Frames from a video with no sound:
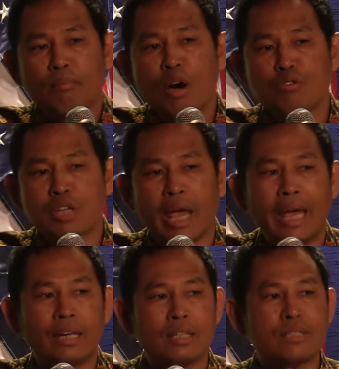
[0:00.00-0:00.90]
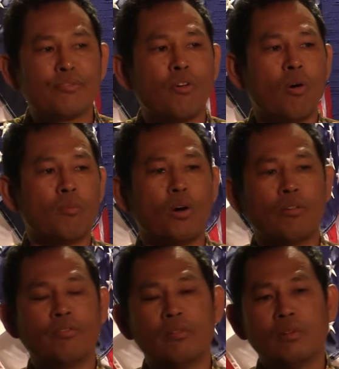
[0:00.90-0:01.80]
most heinous form
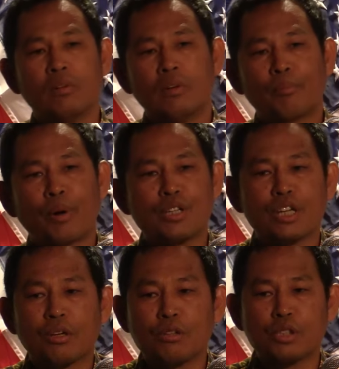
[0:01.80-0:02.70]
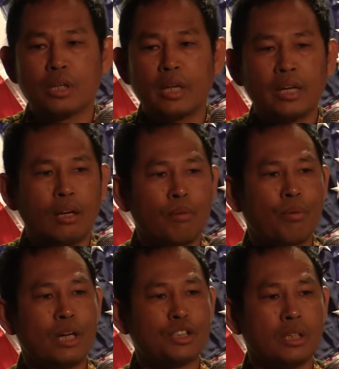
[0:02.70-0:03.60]
of persecution and
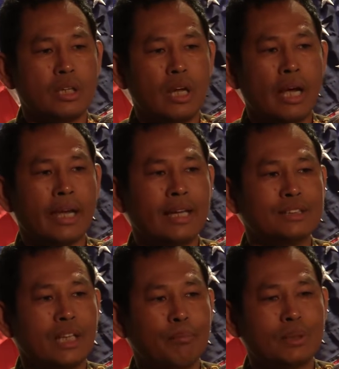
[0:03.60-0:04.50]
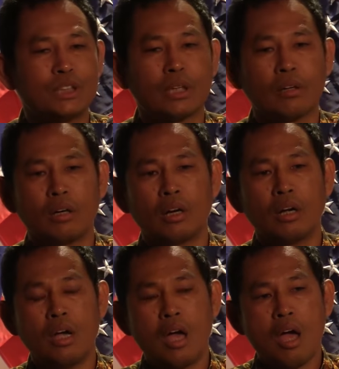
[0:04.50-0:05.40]
oppression against a
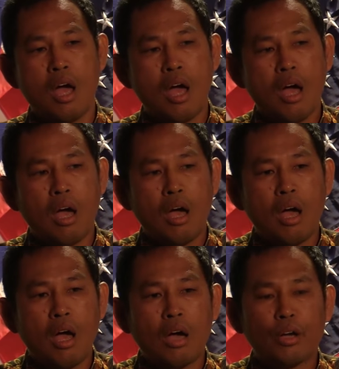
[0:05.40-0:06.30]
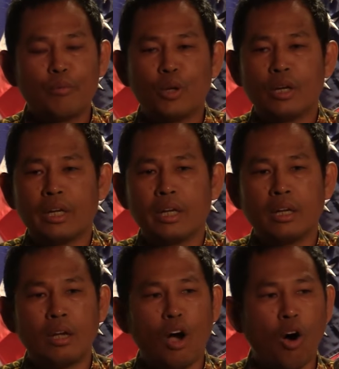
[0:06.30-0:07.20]
particular
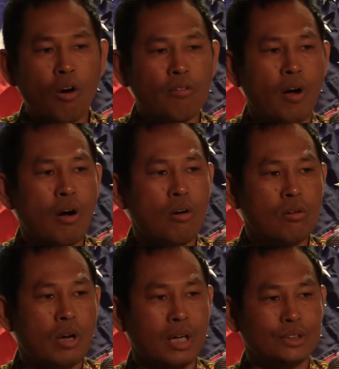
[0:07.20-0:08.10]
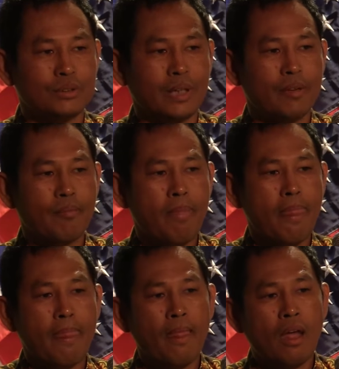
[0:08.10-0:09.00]
community of our own country.
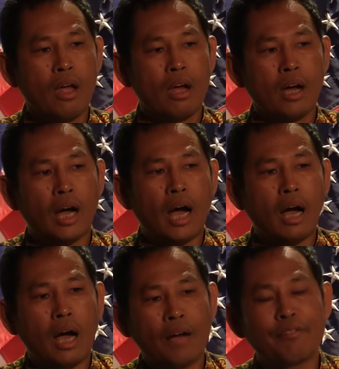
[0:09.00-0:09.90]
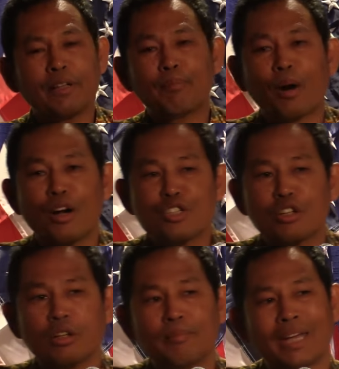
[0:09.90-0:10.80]
I feel
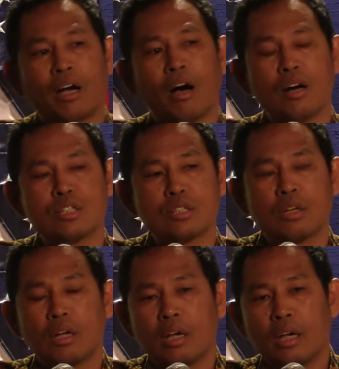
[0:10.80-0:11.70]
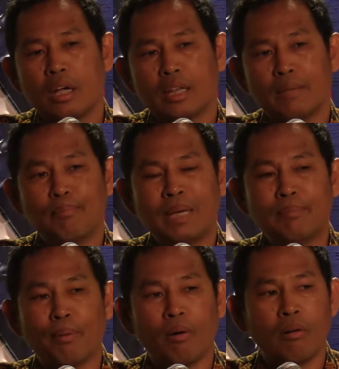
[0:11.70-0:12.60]
personal because the
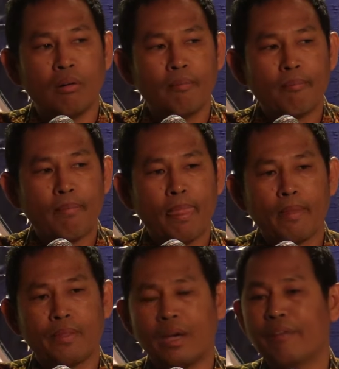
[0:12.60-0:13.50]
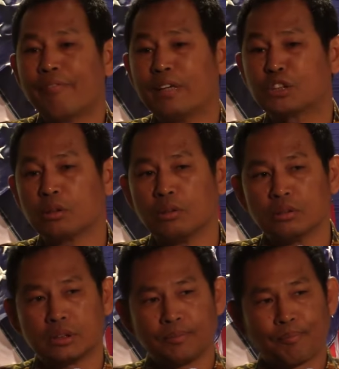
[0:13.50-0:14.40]
people, the
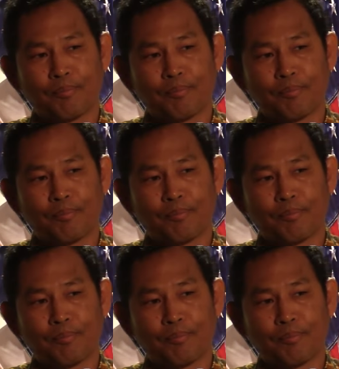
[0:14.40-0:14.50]
officials